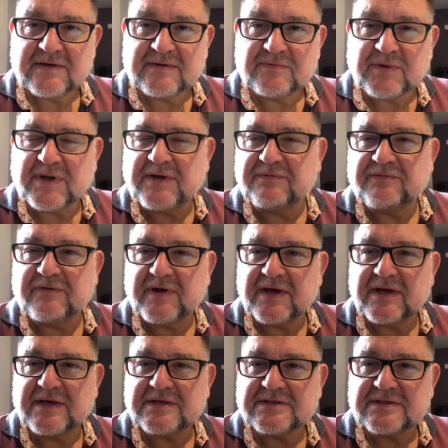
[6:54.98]
when you
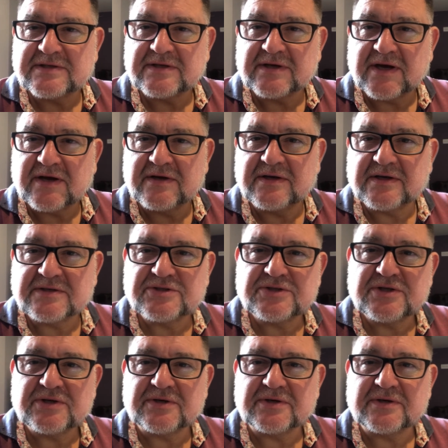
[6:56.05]
first
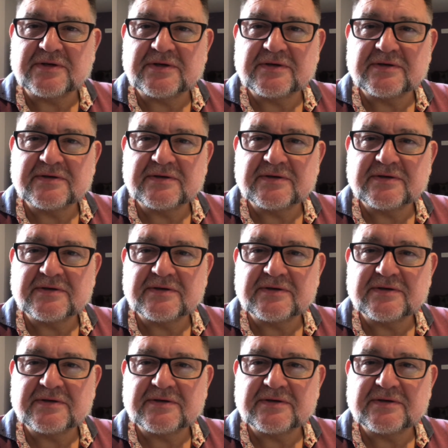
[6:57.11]
understood